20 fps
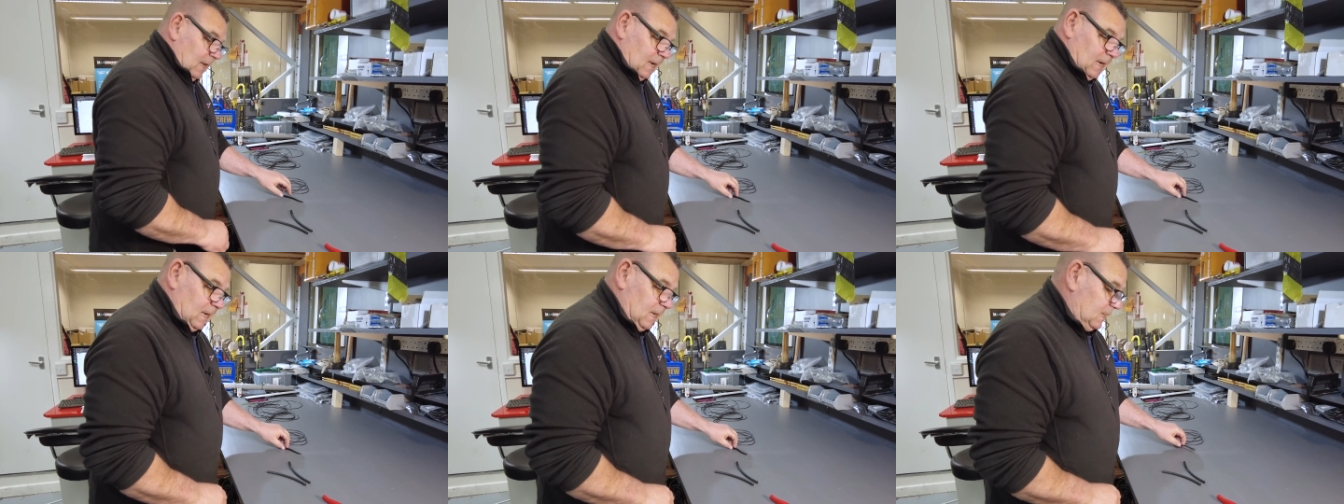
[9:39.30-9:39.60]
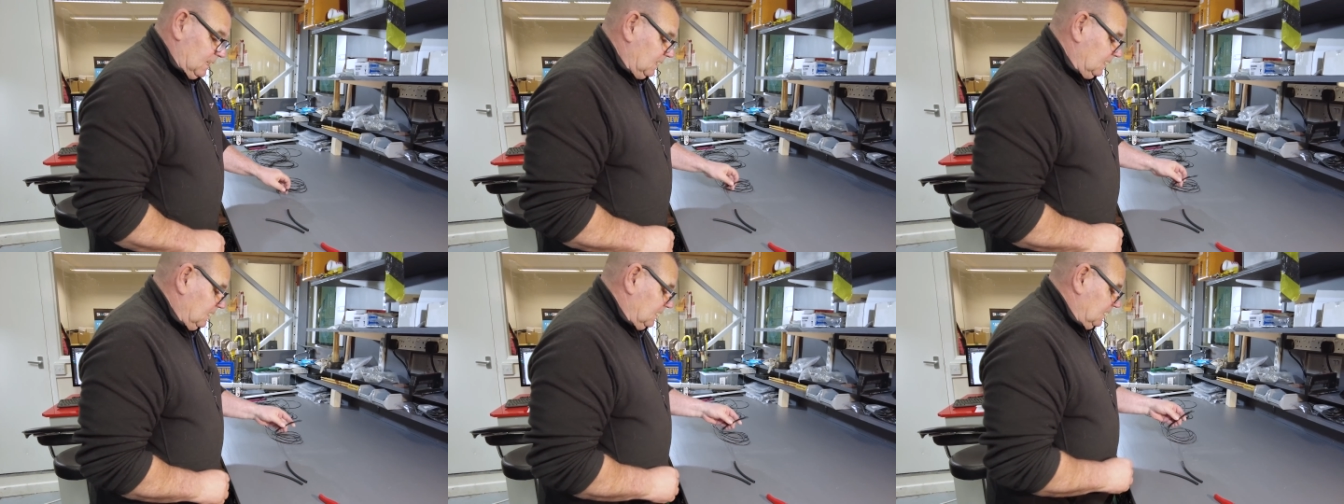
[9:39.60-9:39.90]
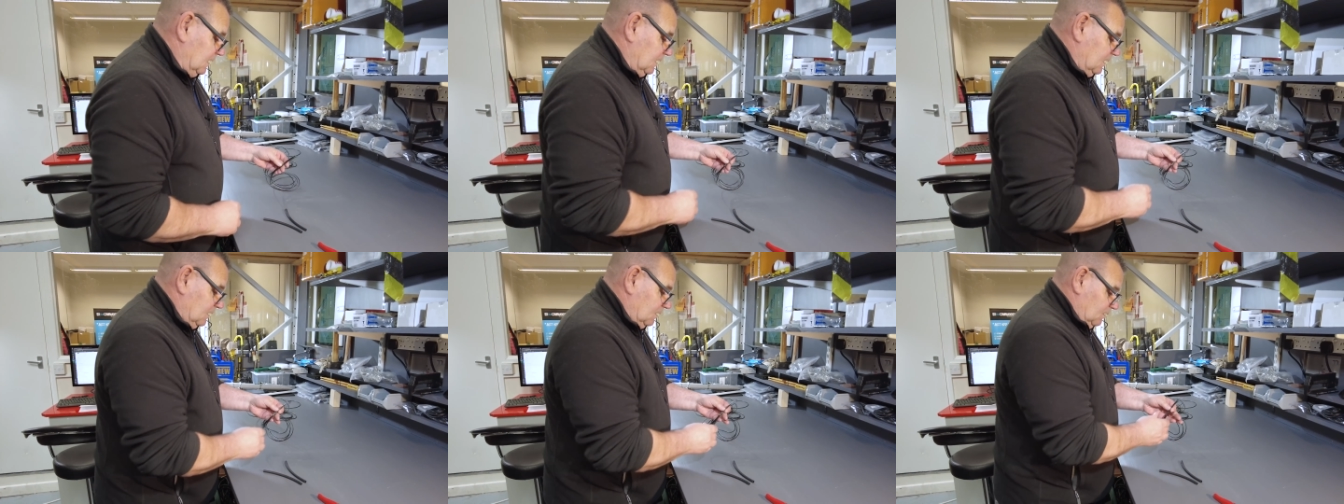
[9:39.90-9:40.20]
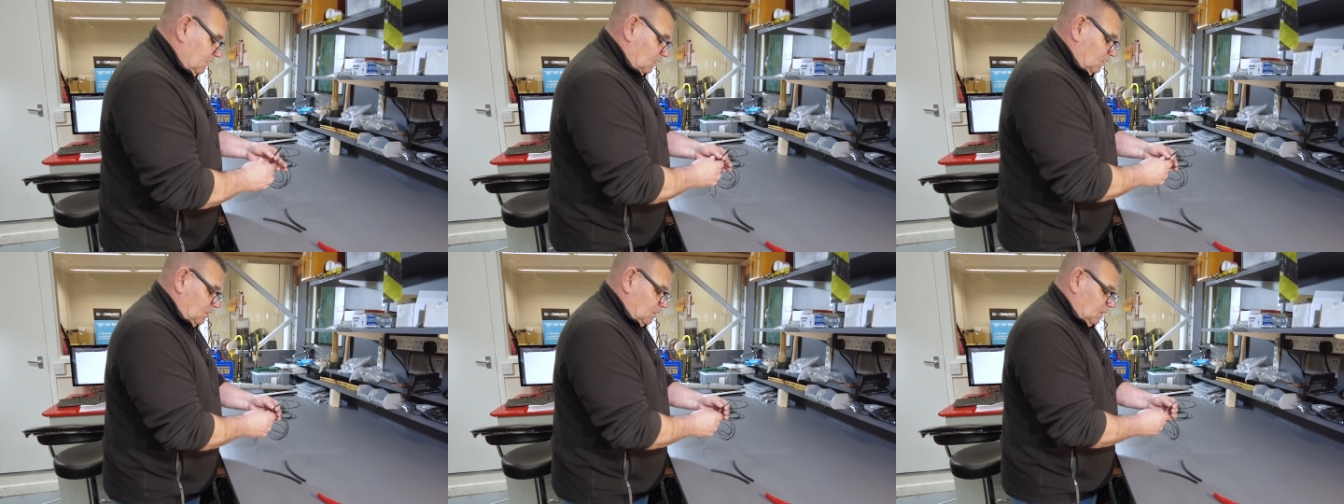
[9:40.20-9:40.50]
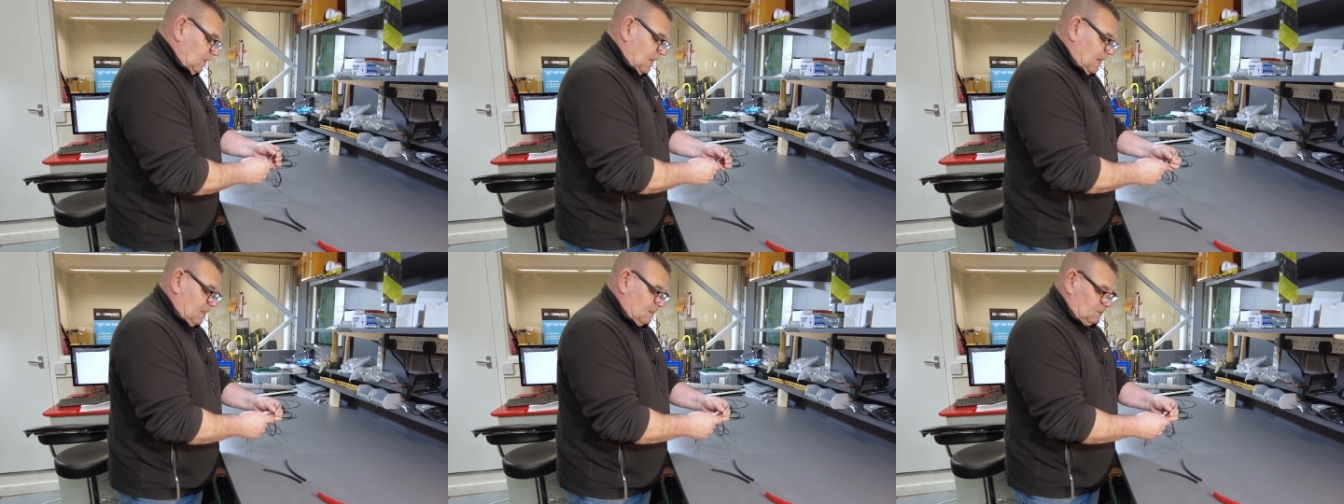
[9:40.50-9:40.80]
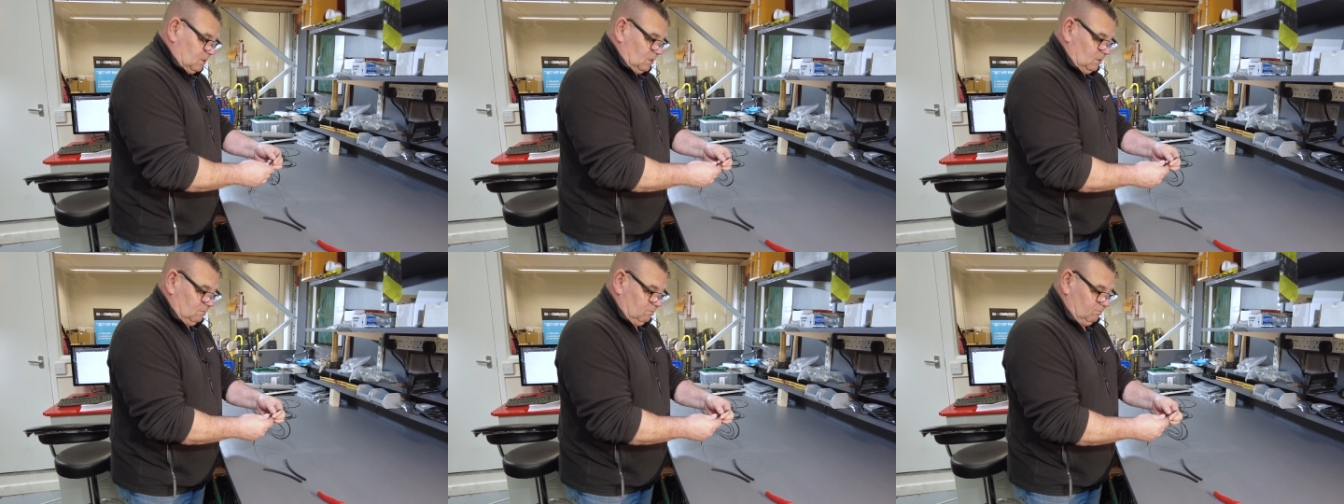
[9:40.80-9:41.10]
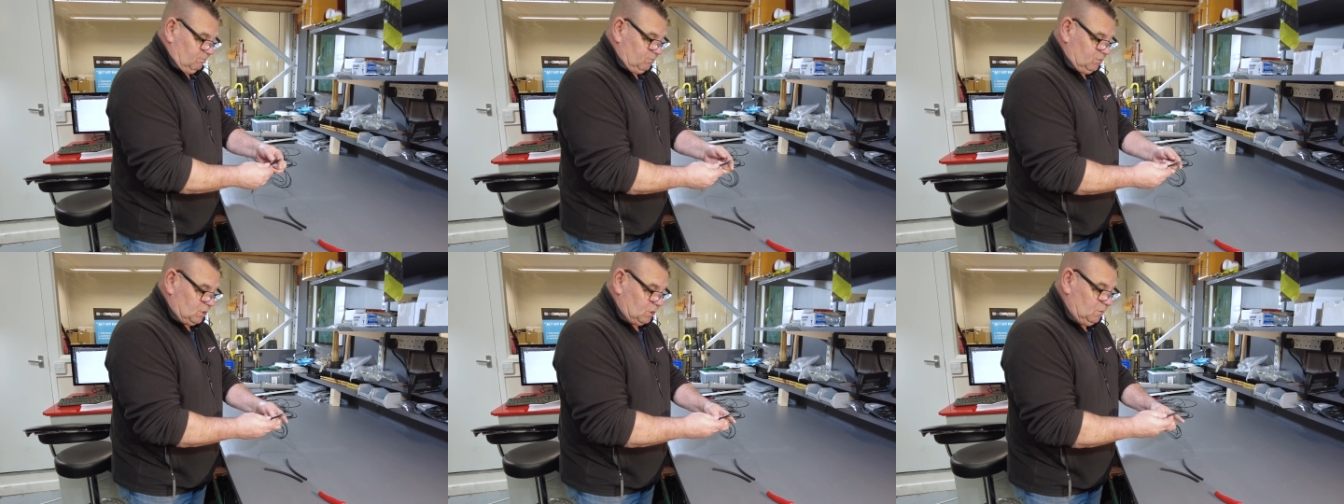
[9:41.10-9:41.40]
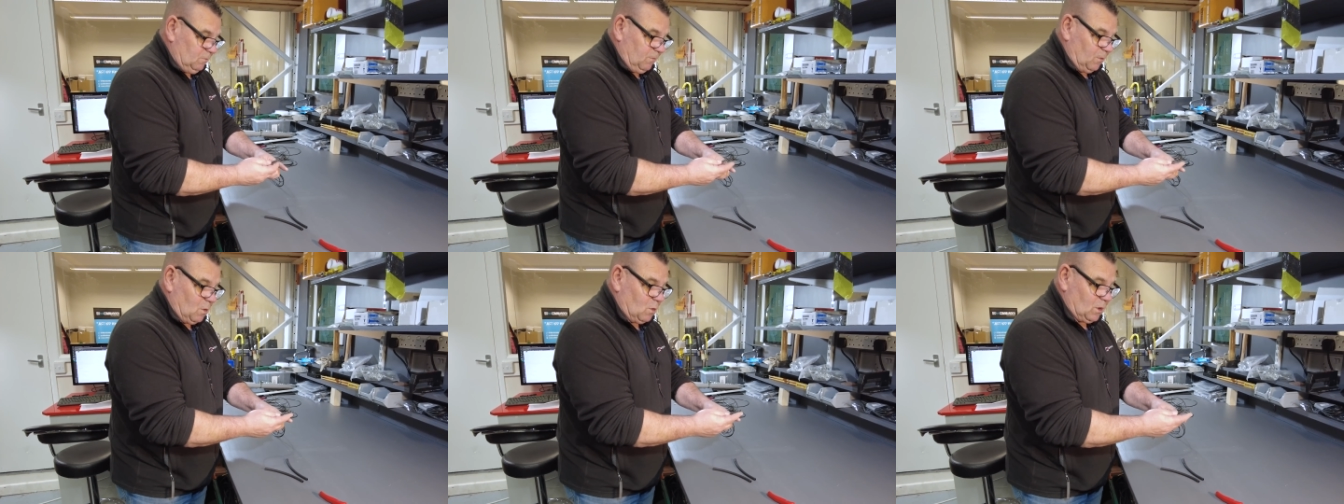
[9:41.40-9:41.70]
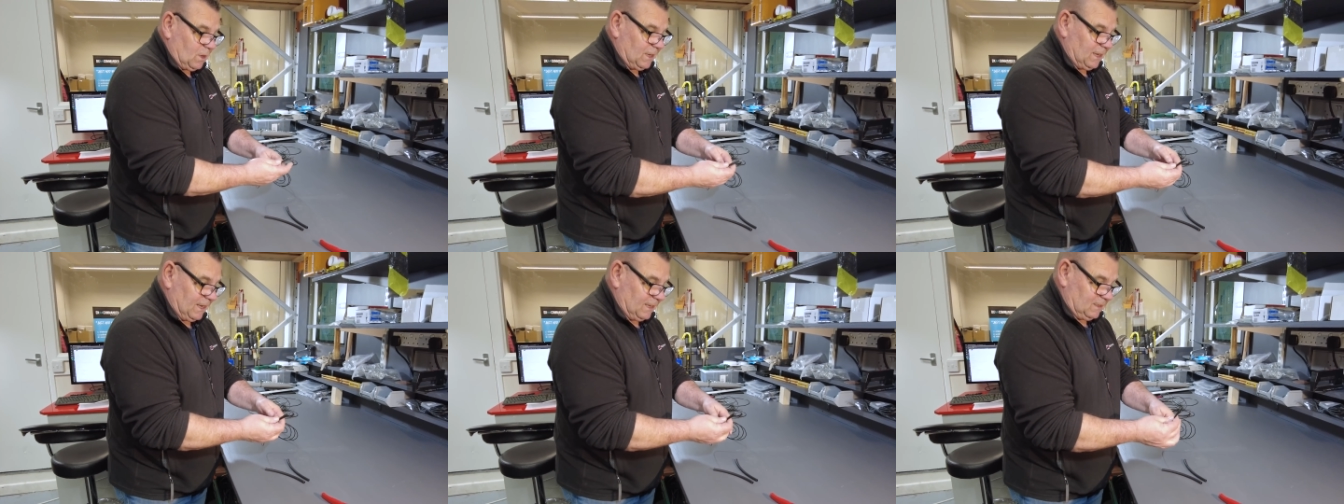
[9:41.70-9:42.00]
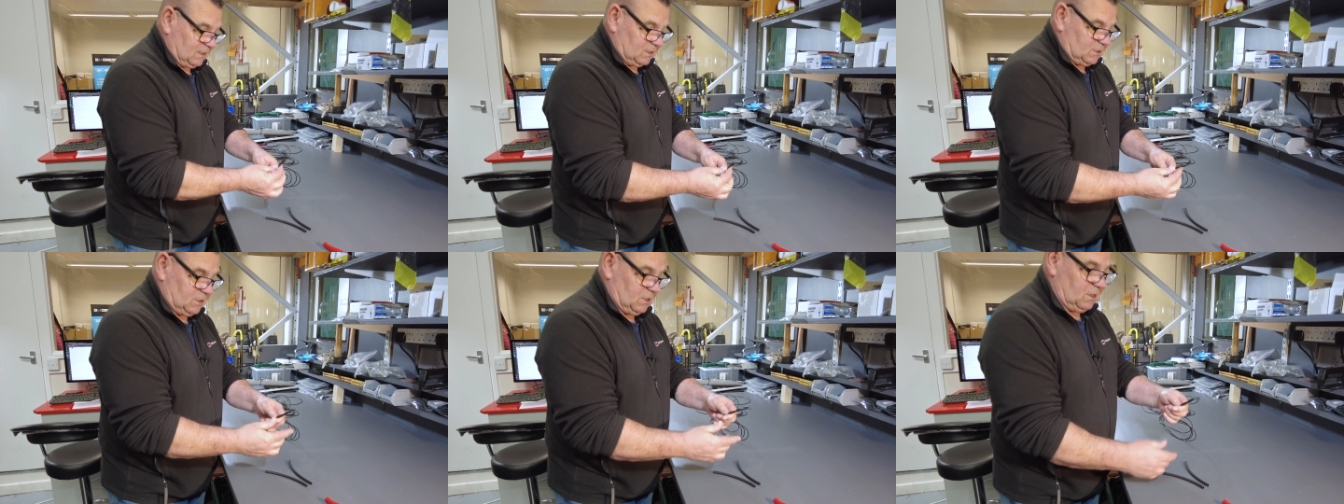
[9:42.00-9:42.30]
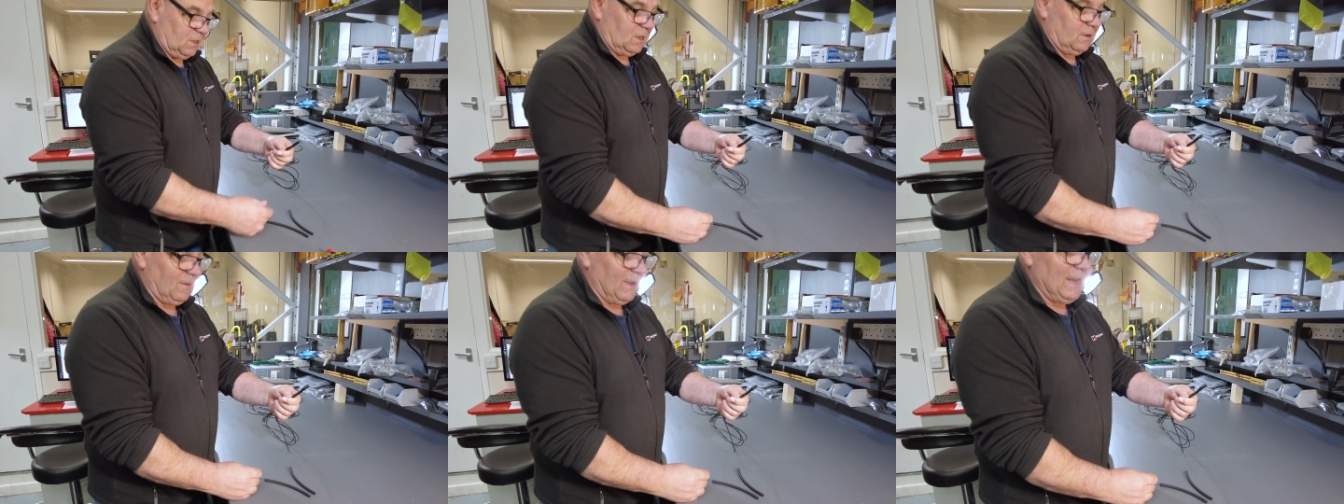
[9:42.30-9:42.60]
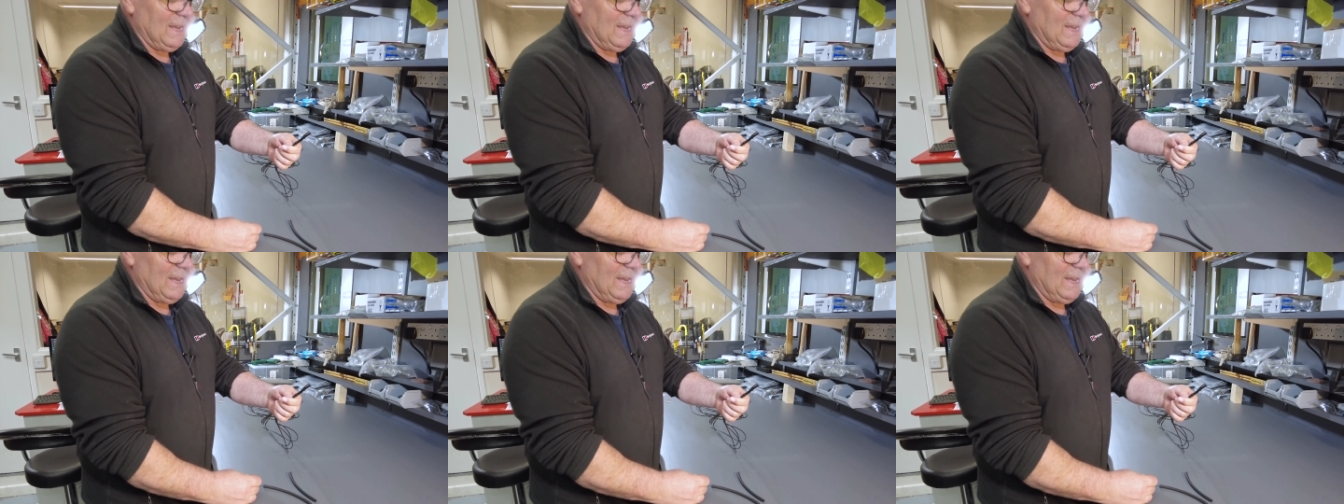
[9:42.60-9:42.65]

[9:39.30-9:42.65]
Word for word: uh, you could get two fork connectors, you could have